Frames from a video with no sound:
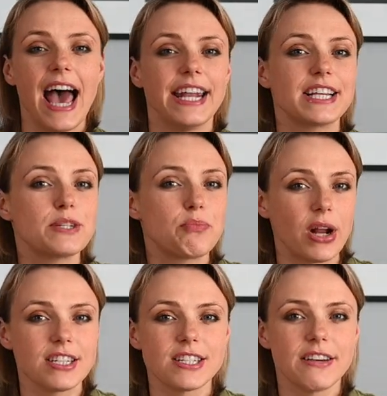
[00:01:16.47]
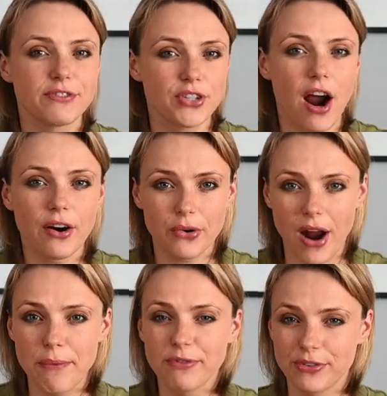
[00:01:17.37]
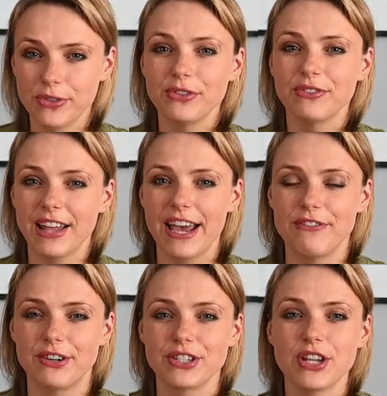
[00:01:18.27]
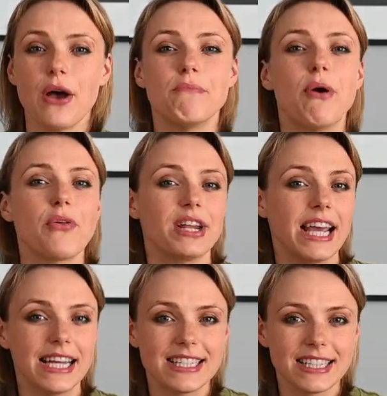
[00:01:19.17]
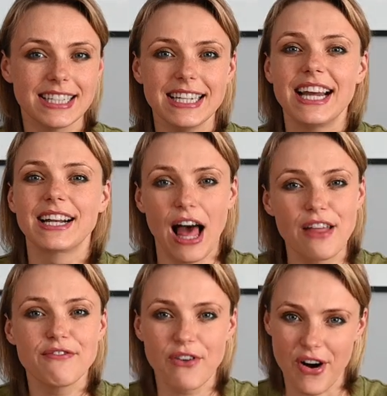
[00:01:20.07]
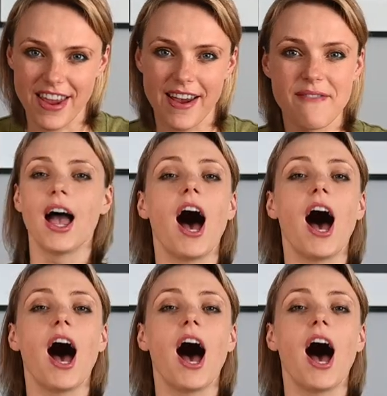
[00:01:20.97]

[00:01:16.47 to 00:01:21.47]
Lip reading: and expressive dark ripe fruit flavors both in Italy and California.